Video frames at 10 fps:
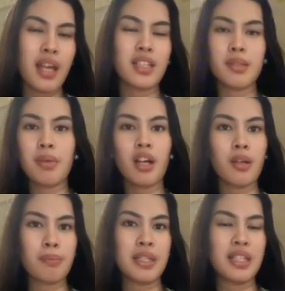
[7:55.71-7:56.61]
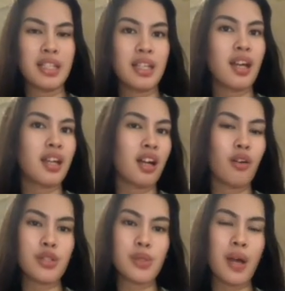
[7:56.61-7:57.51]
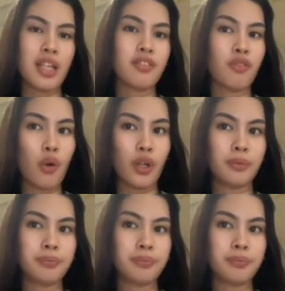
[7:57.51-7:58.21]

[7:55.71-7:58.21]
and in my RPE, I also had 4.